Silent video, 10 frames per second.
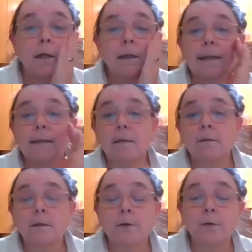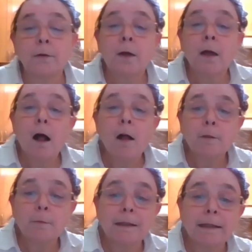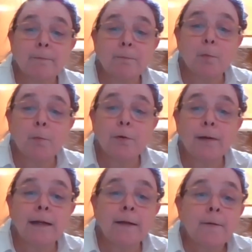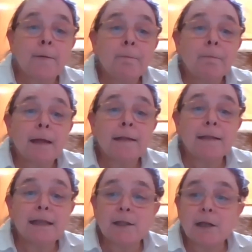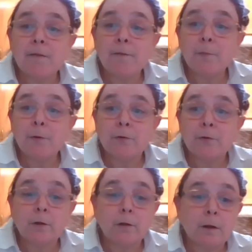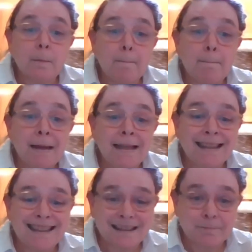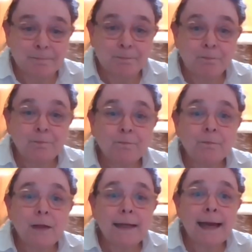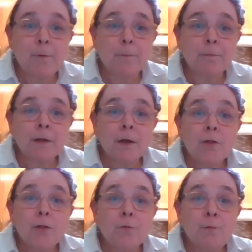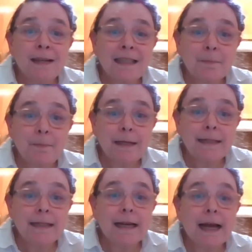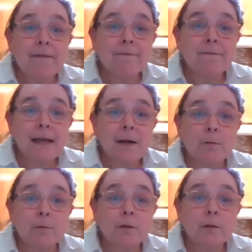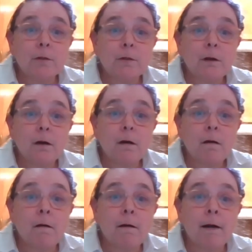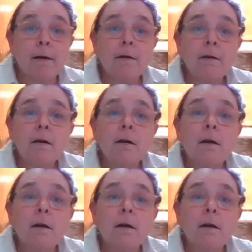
untitled, start over ultimately potpourri in the sense of a musical medley now the recipes that i have found are